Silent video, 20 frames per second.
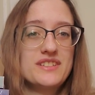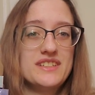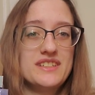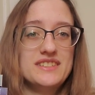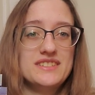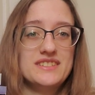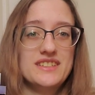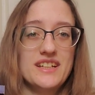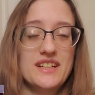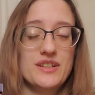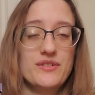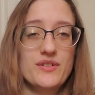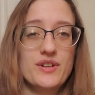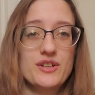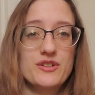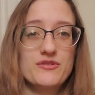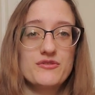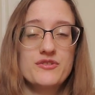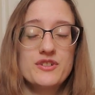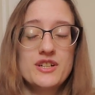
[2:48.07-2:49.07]
He's getting rid
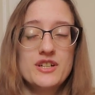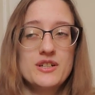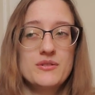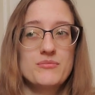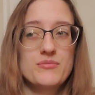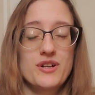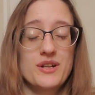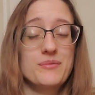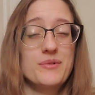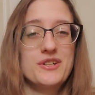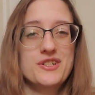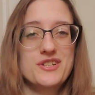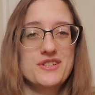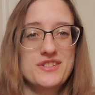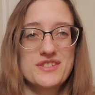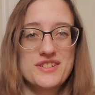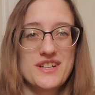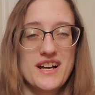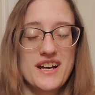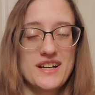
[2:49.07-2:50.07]
of pretty much his
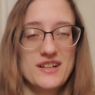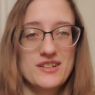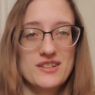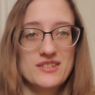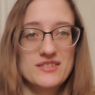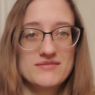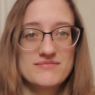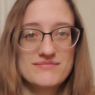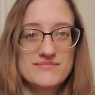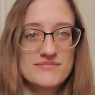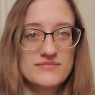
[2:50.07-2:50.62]
entire